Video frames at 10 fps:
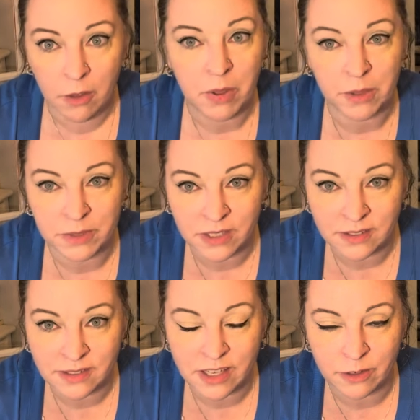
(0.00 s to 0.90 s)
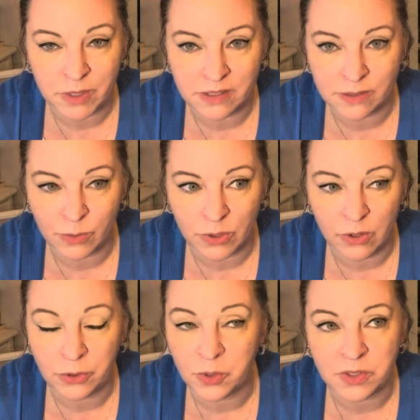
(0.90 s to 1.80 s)
Pumpkin cinnamon
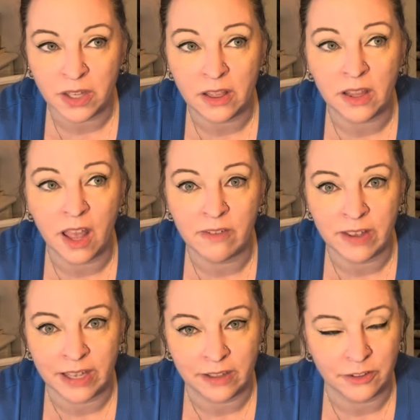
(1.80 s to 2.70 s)
swirl, used to love it.